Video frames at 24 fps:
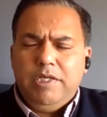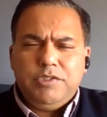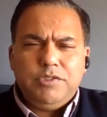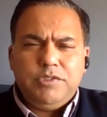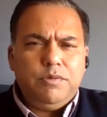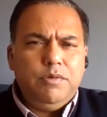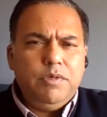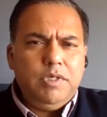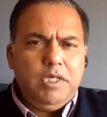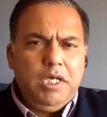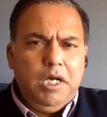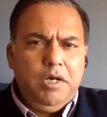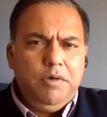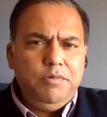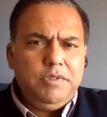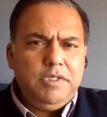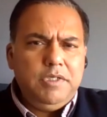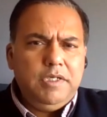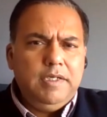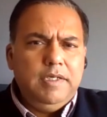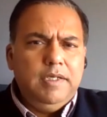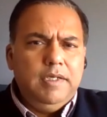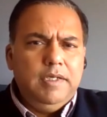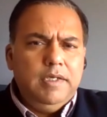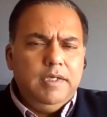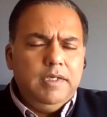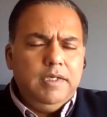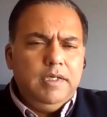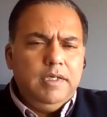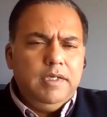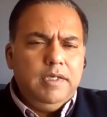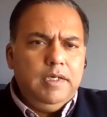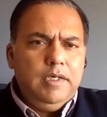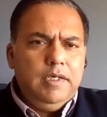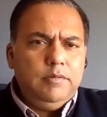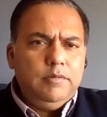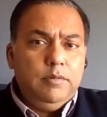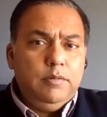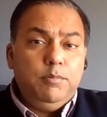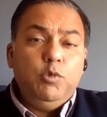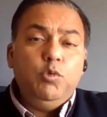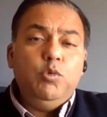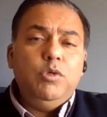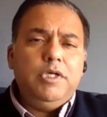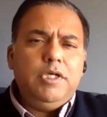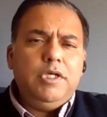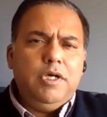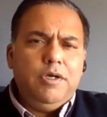escrow account, uh, the
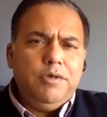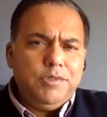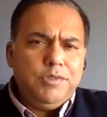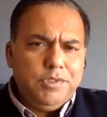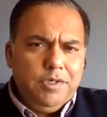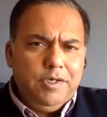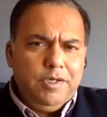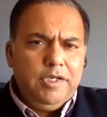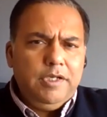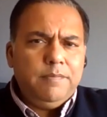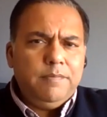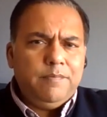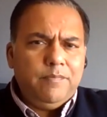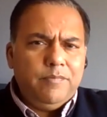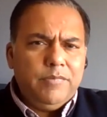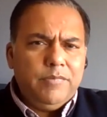pool account, sorry.